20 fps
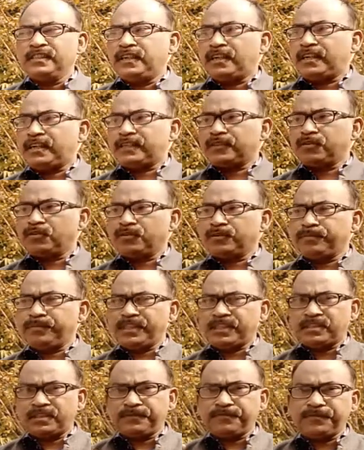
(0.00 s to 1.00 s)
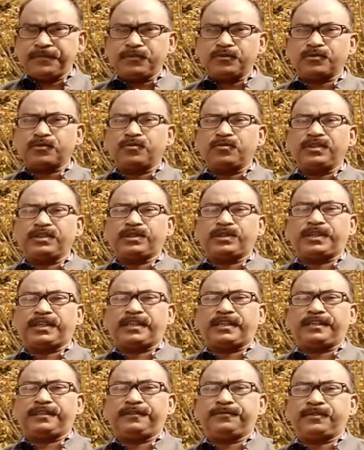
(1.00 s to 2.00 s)
Don't be confused with
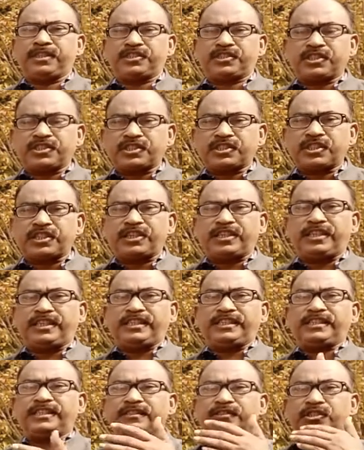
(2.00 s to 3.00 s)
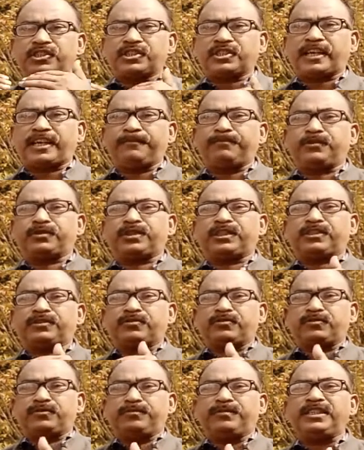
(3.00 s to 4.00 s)
necessarily this hypothesis
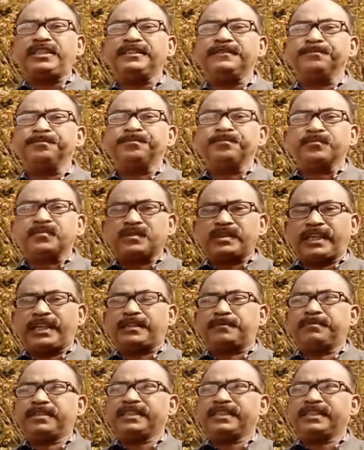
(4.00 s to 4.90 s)
should be there.